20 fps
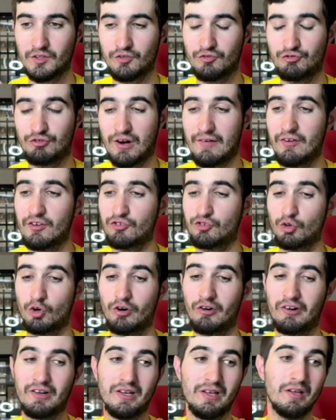Trevor
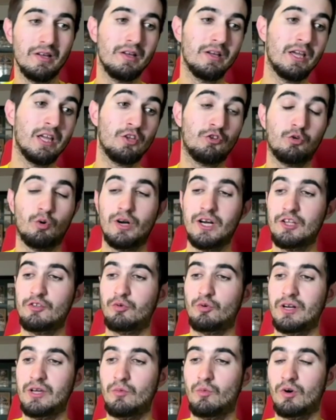Story in
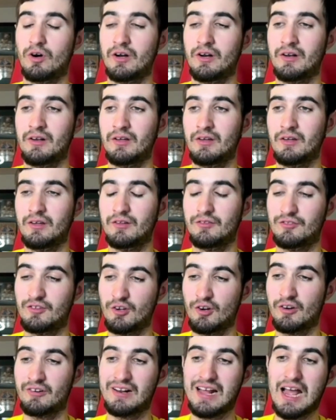2021,
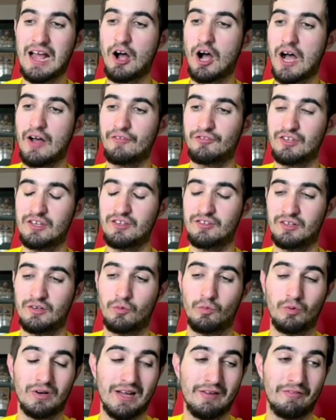during that offseason, or
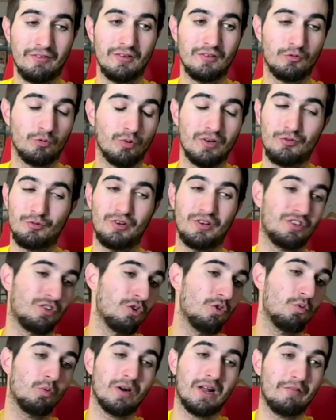whatever,
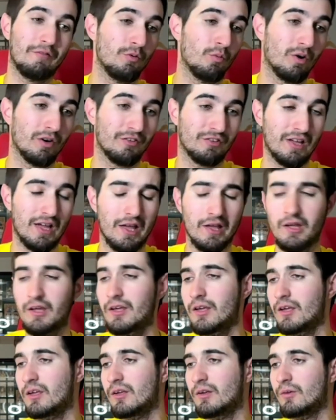2022, whatever you want to say,
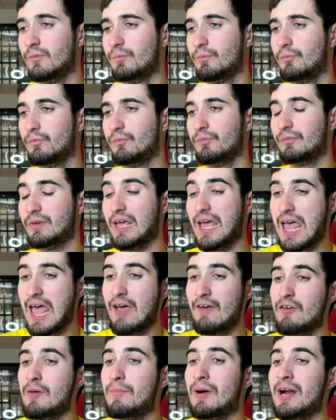
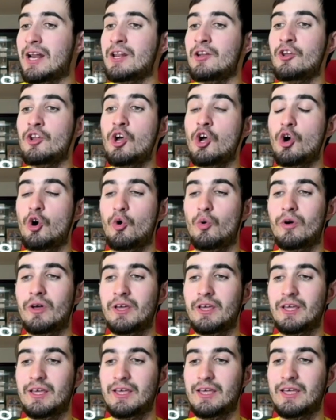everybody knew
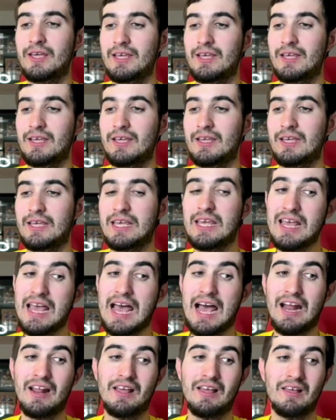he
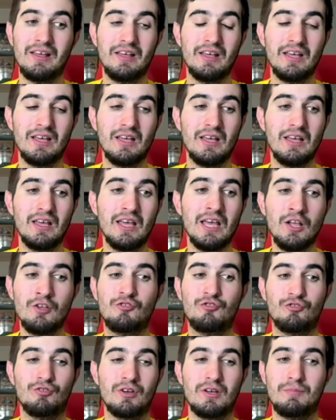had
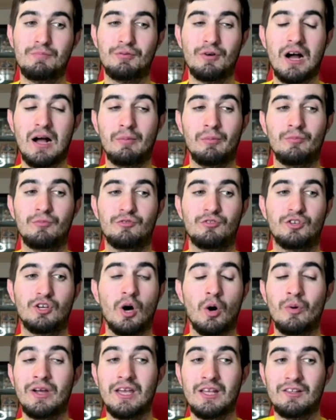injury problems
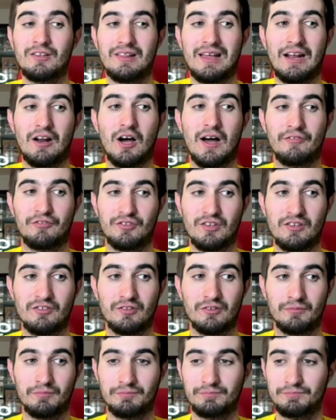going into that offseason.